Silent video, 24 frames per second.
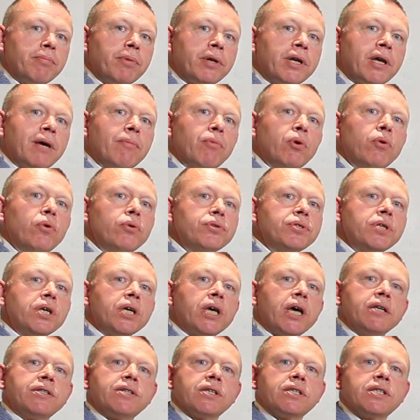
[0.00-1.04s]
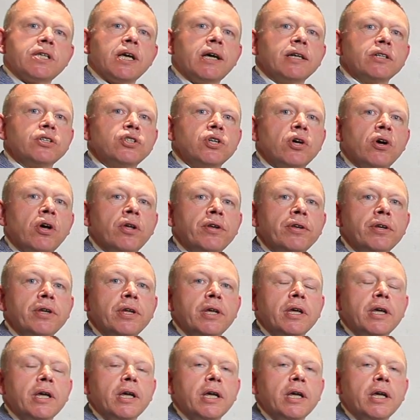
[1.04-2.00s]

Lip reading: but I'm also going to touch on